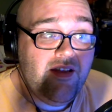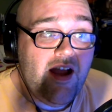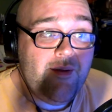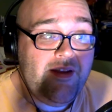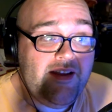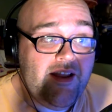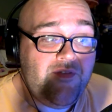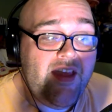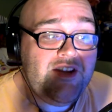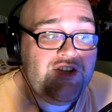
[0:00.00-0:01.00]
If
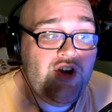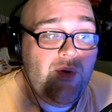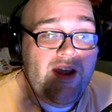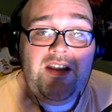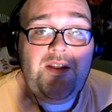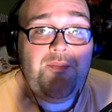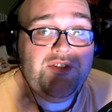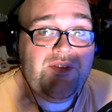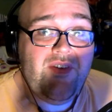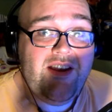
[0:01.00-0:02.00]
they show any
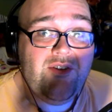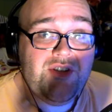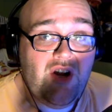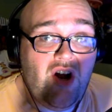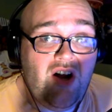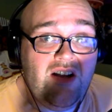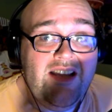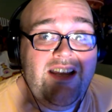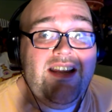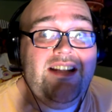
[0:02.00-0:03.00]
music videos at all,
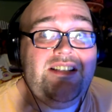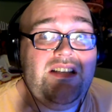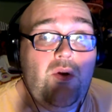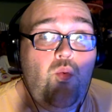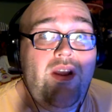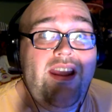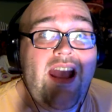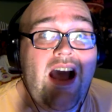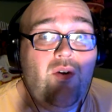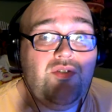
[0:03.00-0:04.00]
it's in the wee
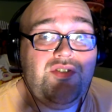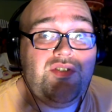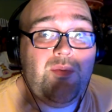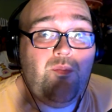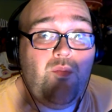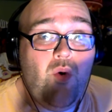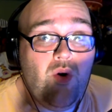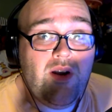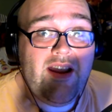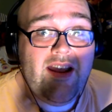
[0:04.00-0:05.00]
hours of the
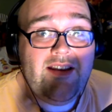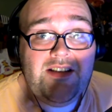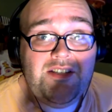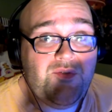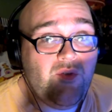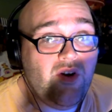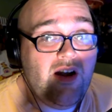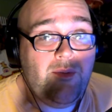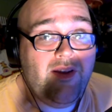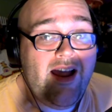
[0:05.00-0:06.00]
morning, and that's just for a
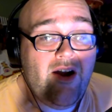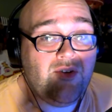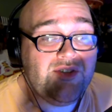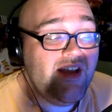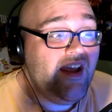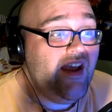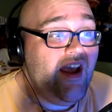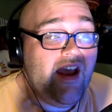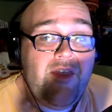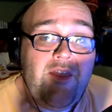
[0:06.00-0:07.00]
couple hours.
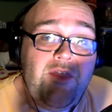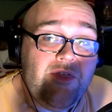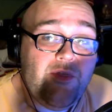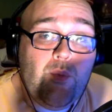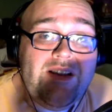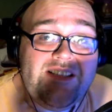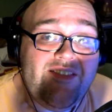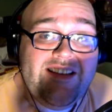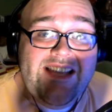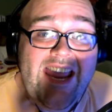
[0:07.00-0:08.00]
And then the rest of
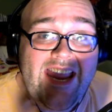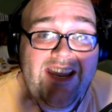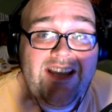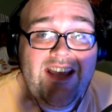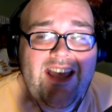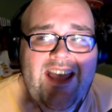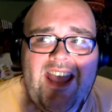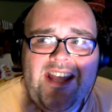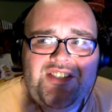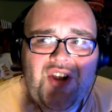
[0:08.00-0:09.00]
the day,
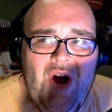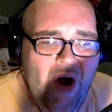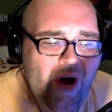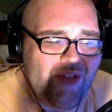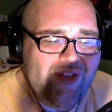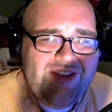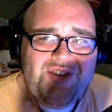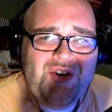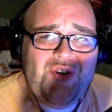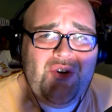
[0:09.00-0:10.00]
it's all this
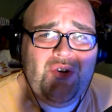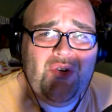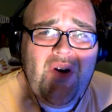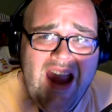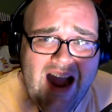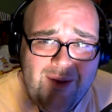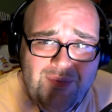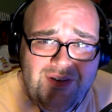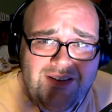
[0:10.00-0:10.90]
crap